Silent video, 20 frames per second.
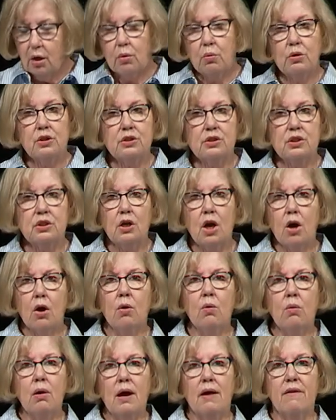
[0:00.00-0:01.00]
was
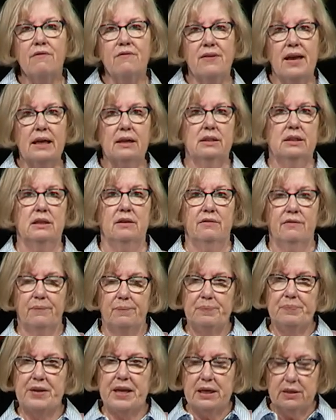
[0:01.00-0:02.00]
so effective
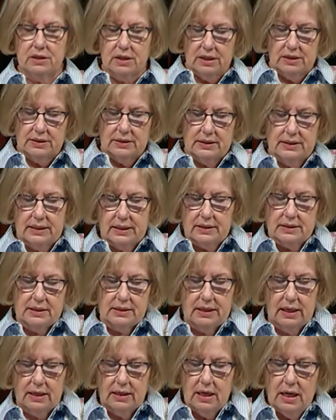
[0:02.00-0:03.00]
and
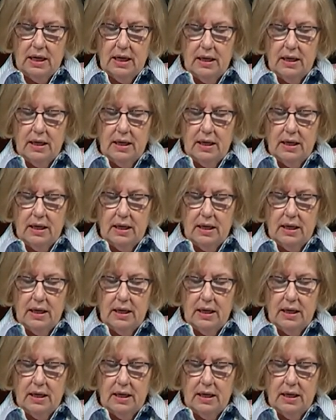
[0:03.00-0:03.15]
consistent